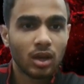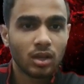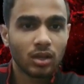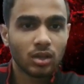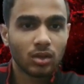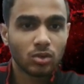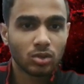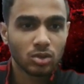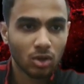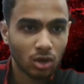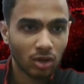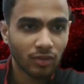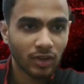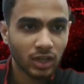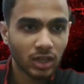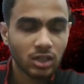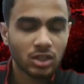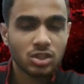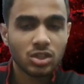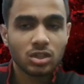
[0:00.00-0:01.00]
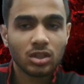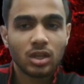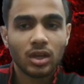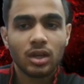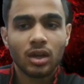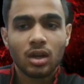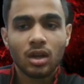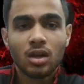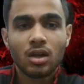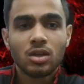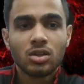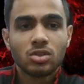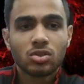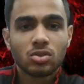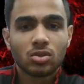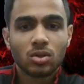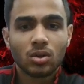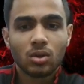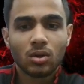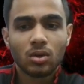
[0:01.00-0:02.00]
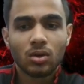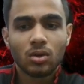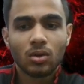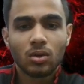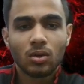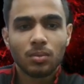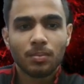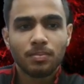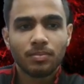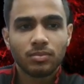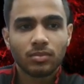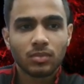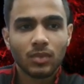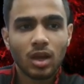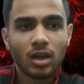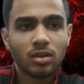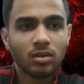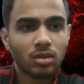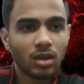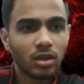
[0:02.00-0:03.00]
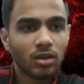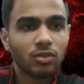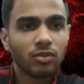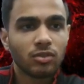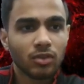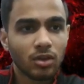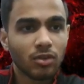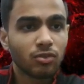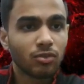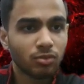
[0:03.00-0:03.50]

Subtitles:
There was a lot of energy there. So if